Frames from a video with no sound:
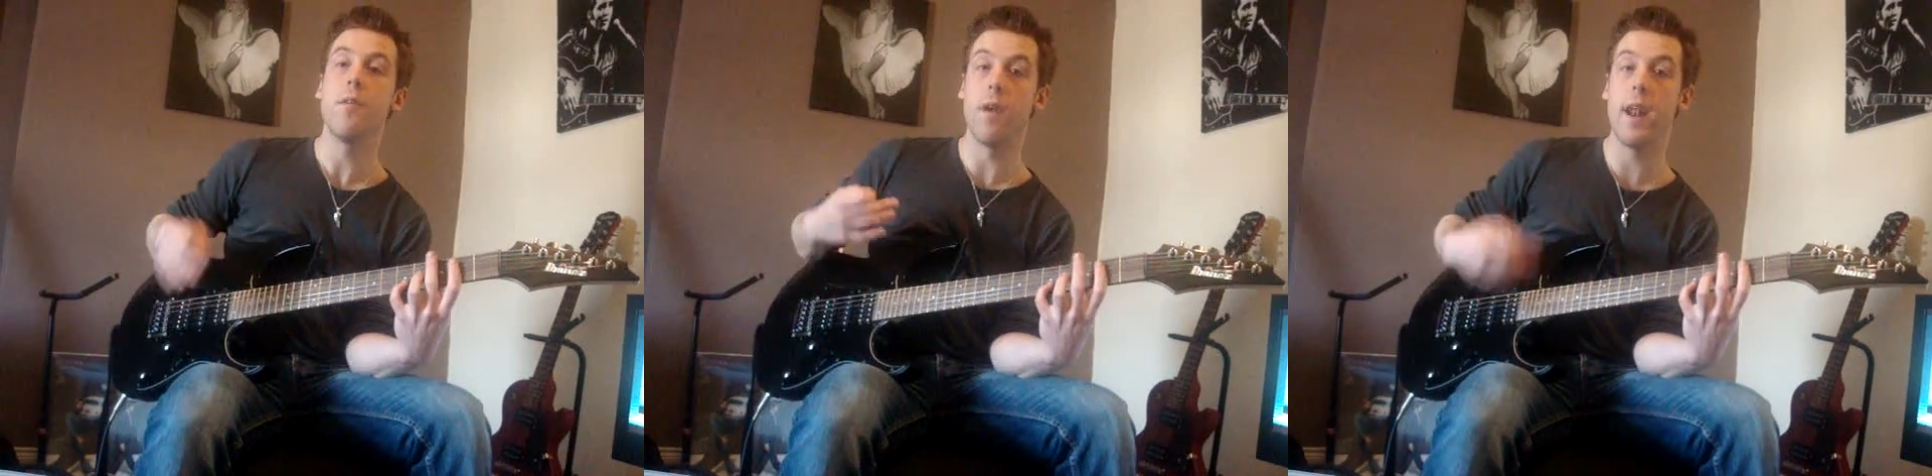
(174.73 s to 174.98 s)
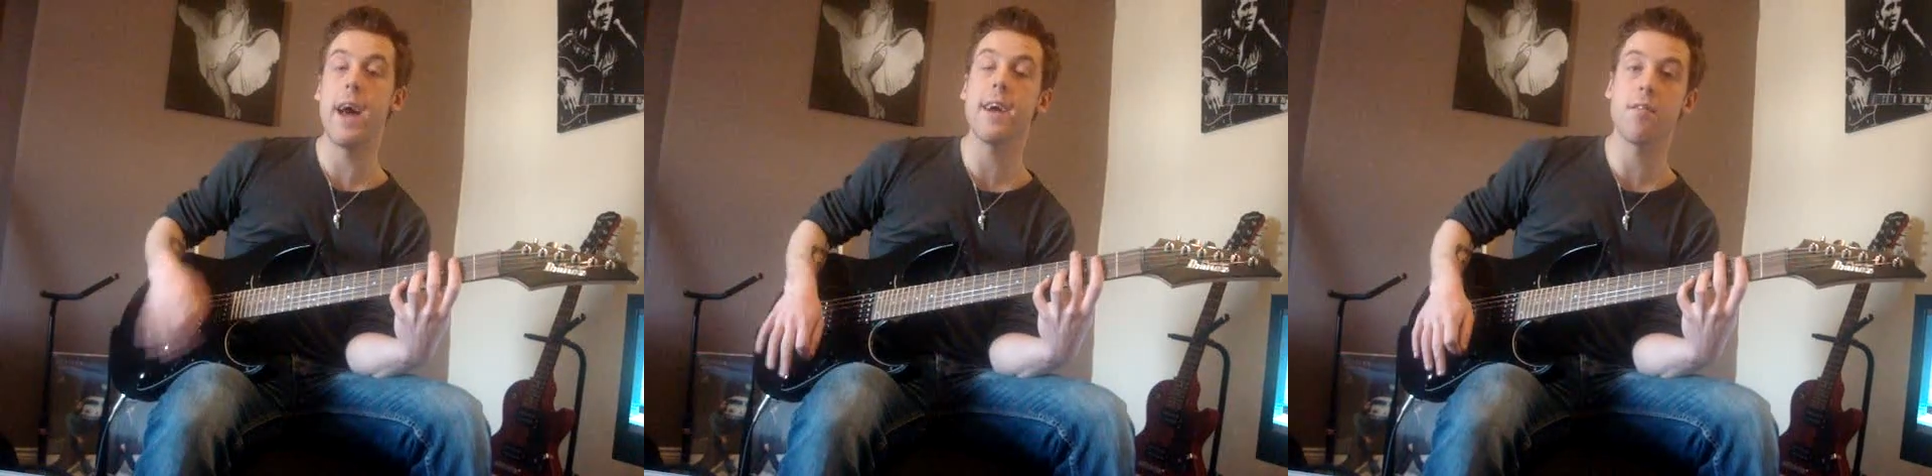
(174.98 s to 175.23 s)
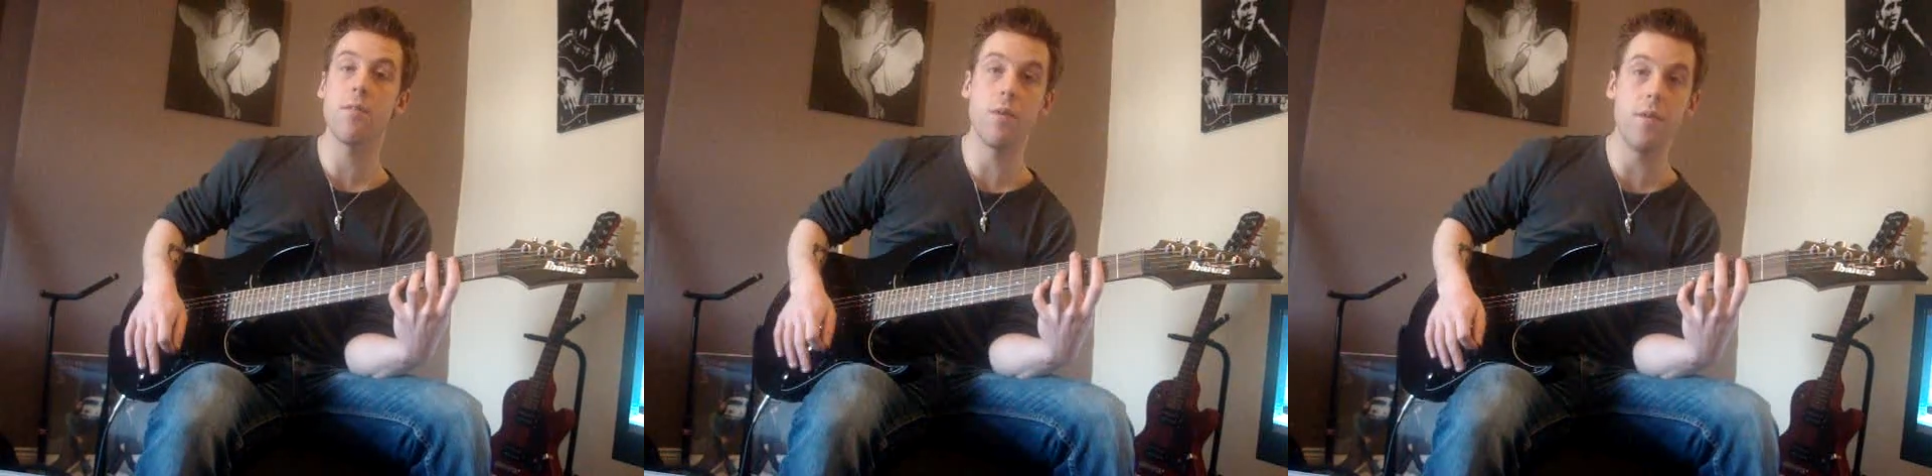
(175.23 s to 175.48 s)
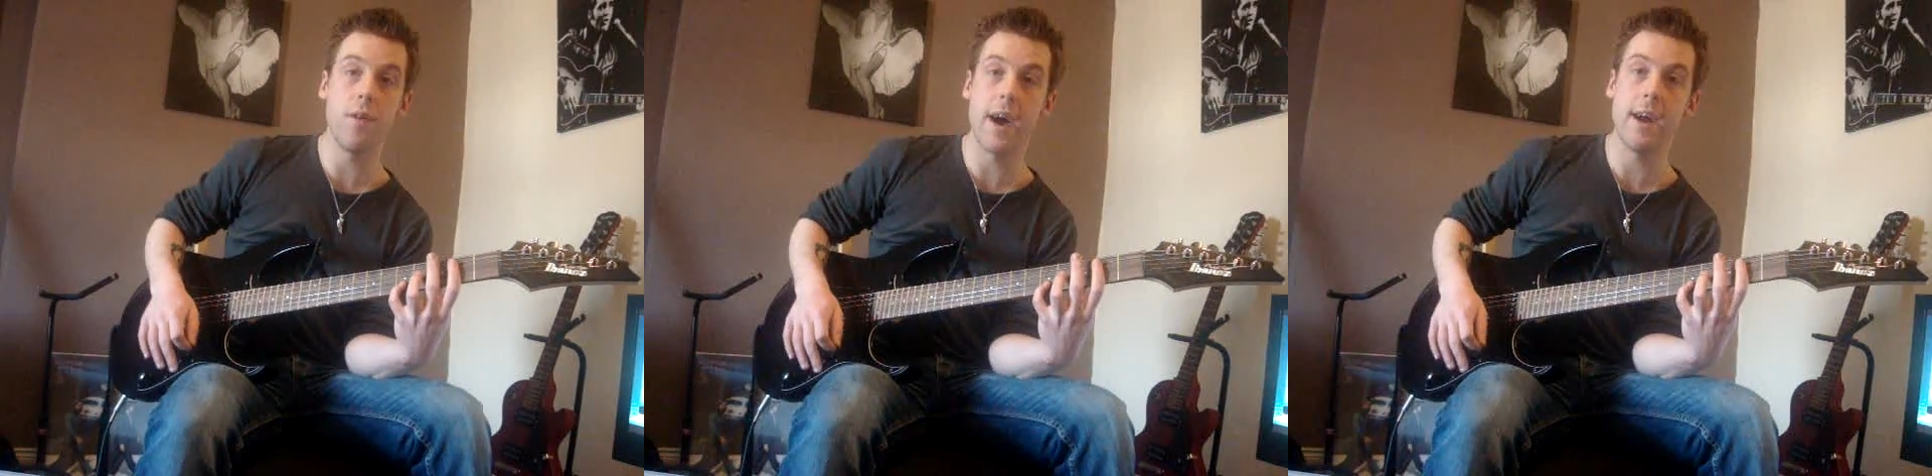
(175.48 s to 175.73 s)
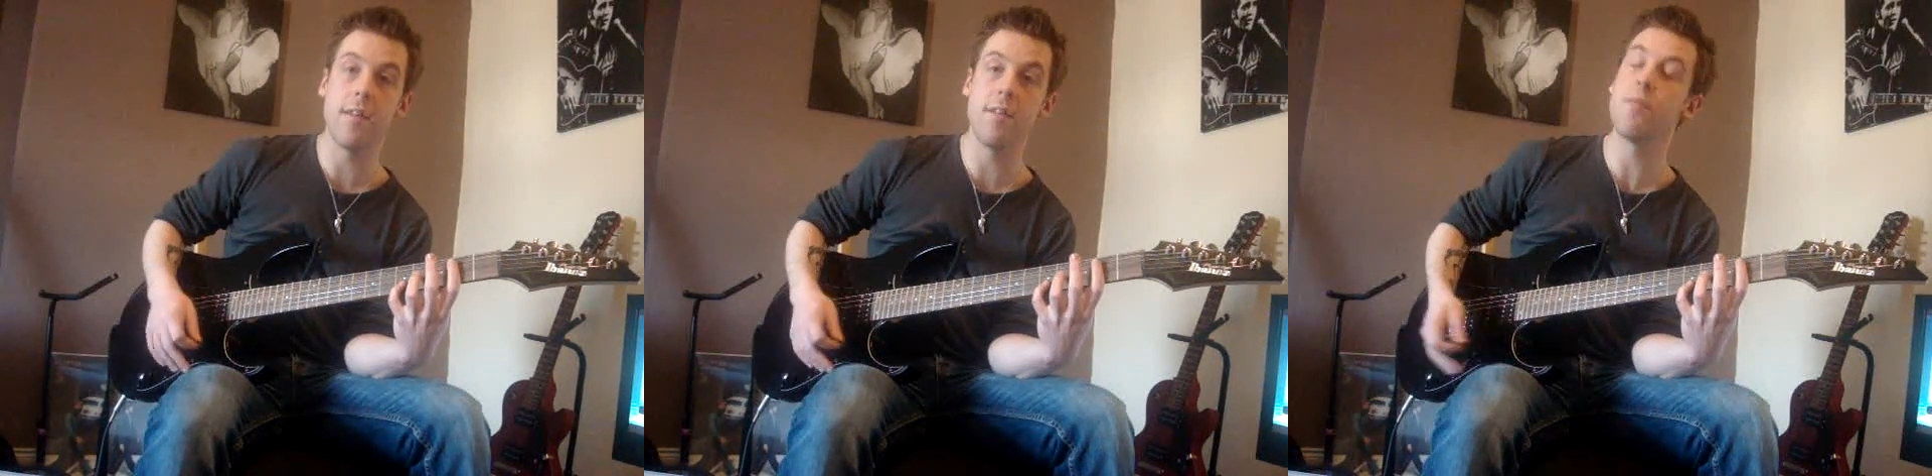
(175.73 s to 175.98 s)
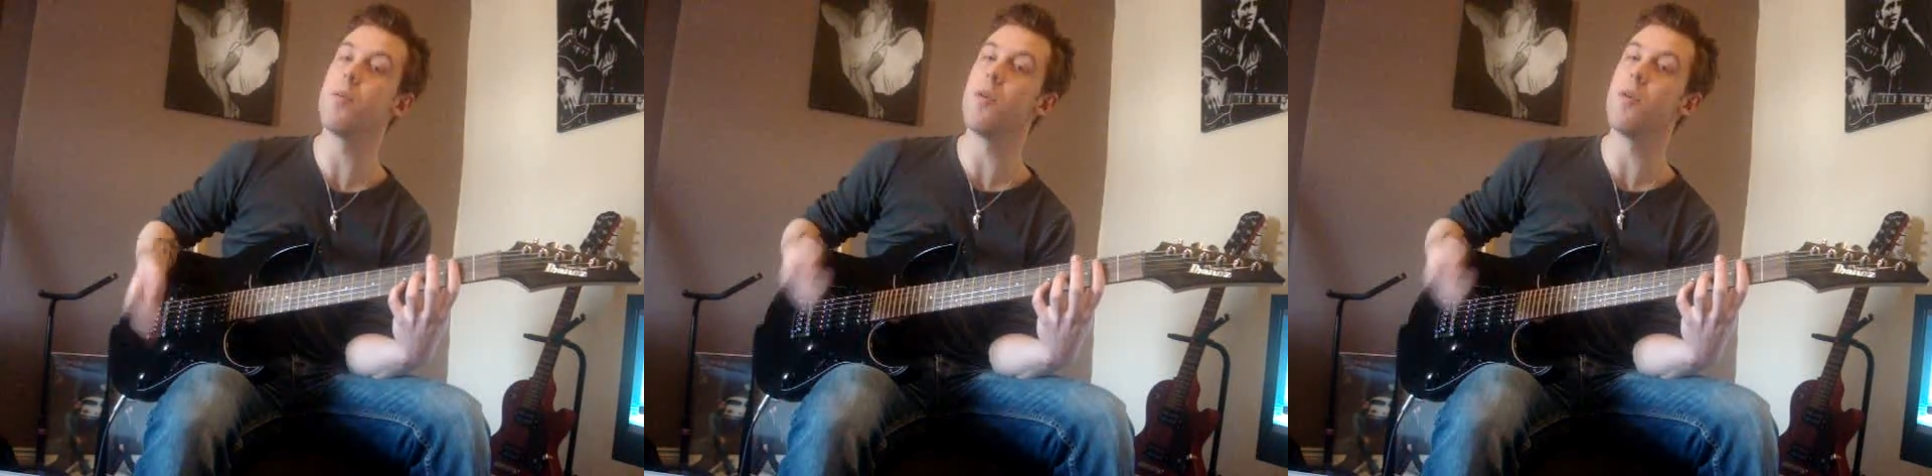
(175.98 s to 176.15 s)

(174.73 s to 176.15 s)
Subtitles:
relax with your hands,